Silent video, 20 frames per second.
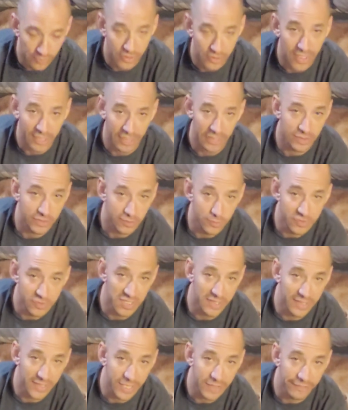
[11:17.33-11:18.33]
not going to use
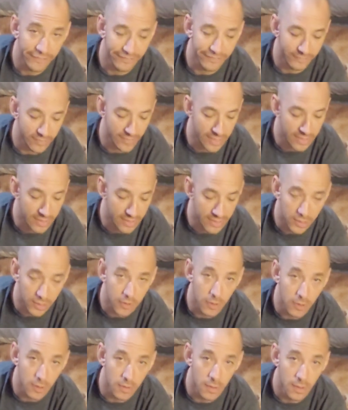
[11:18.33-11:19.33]
the knife in
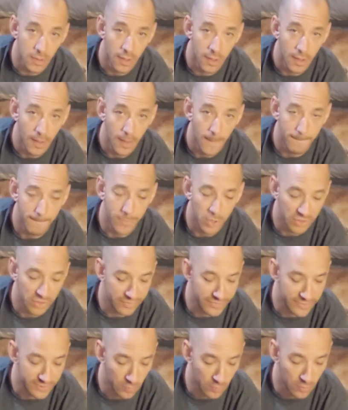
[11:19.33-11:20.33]
here, but
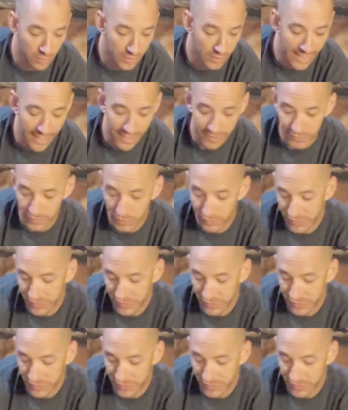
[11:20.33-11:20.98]
this will allow you